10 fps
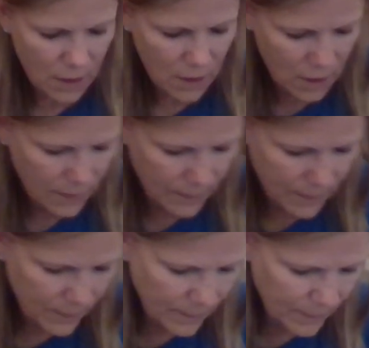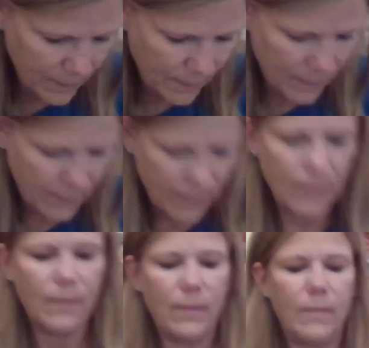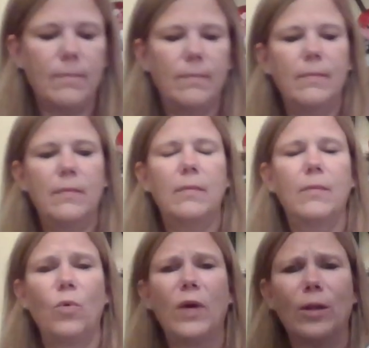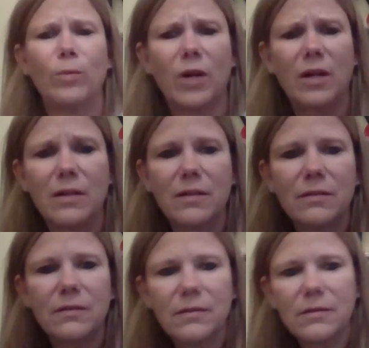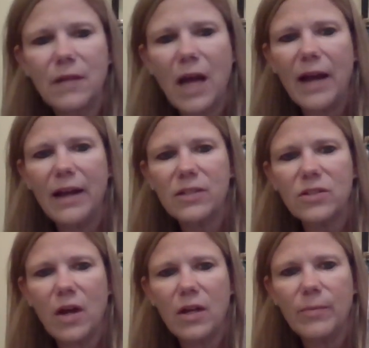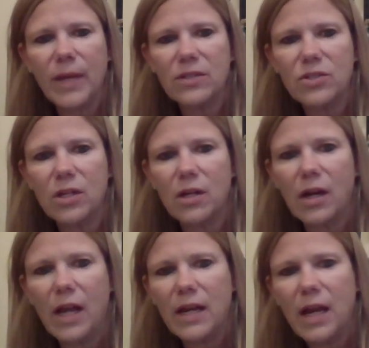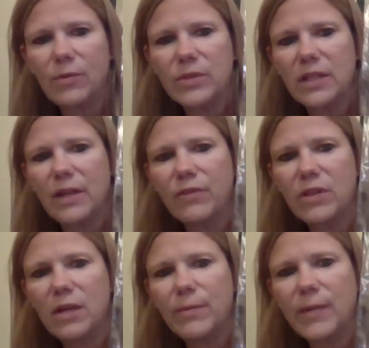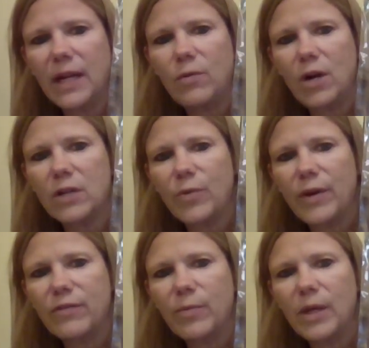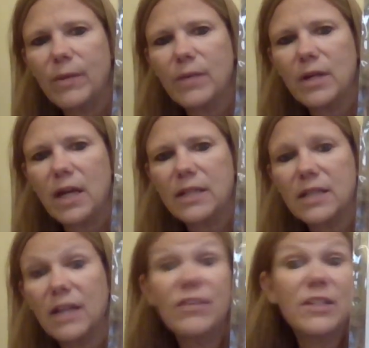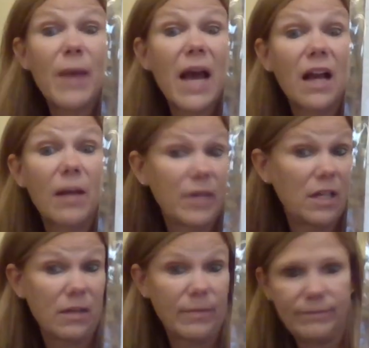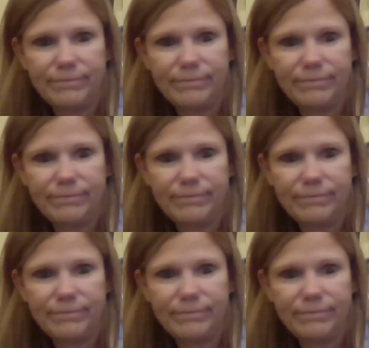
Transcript: Um, Wilbur. I saw him last year and I was in love with him and I walked away from him and I said, if he's back, I'm getting him.